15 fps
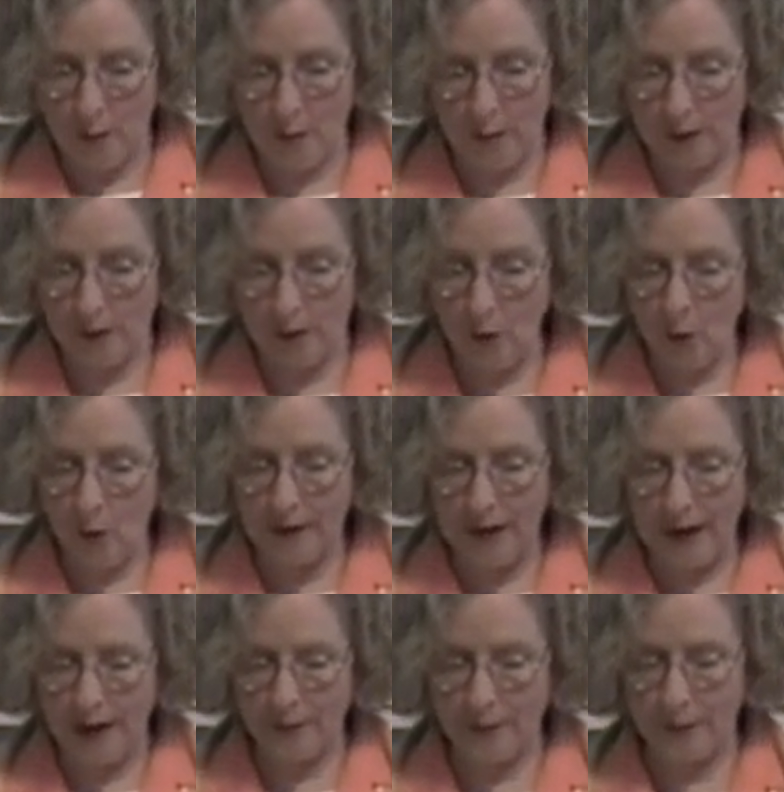But look what
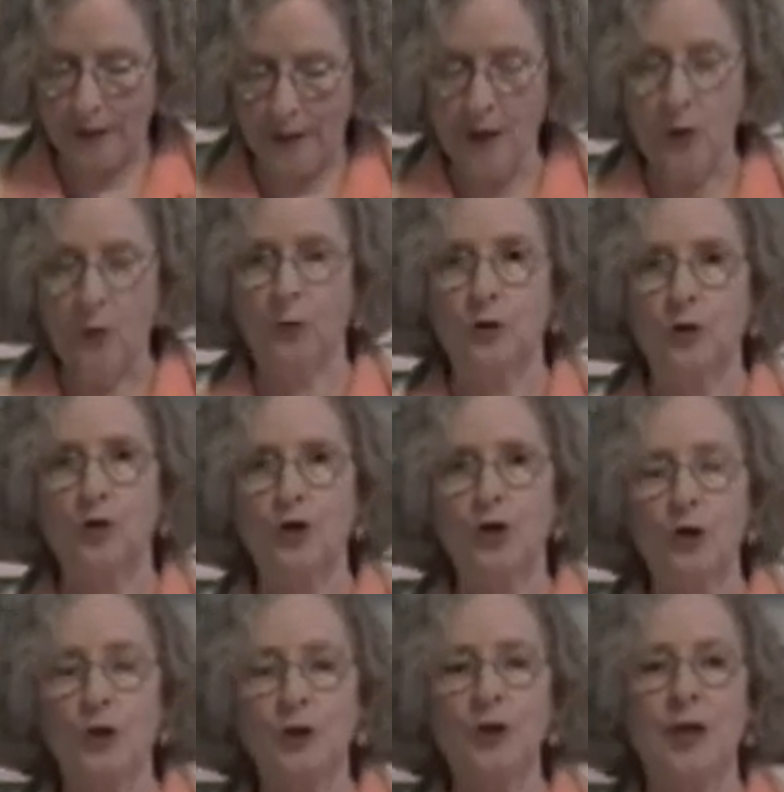happened when
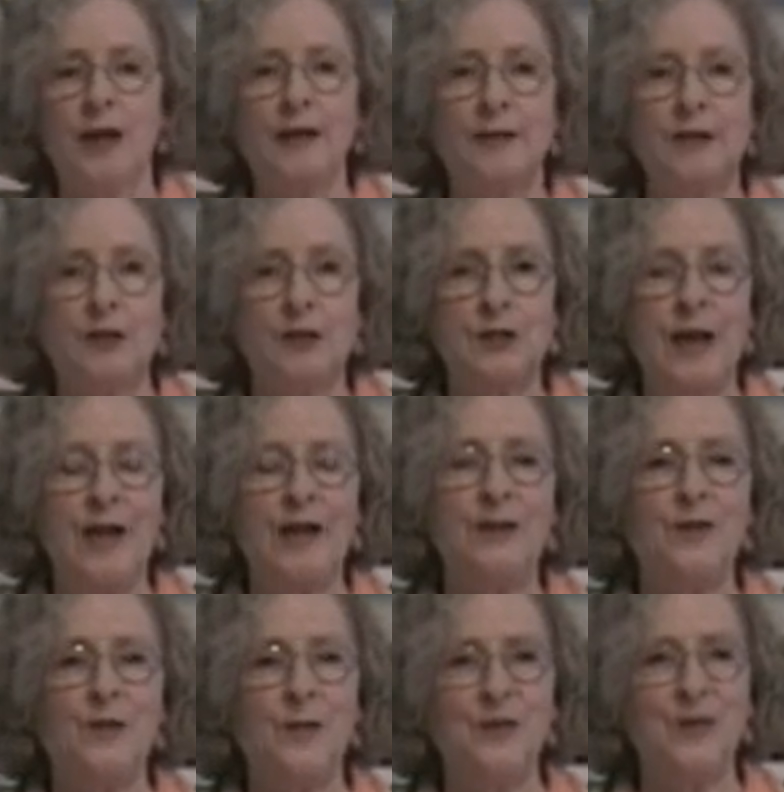church and
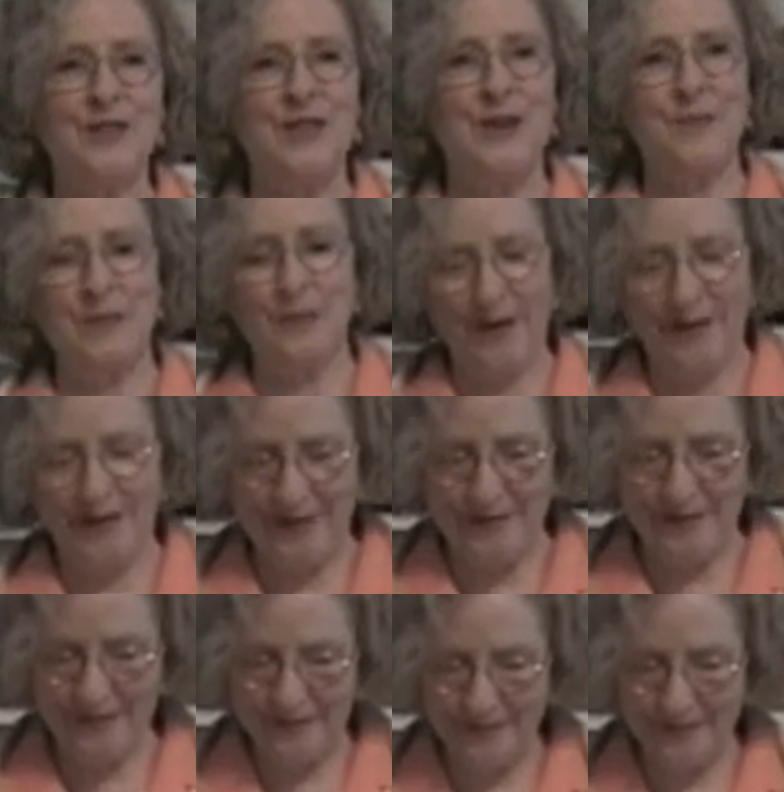state were separated.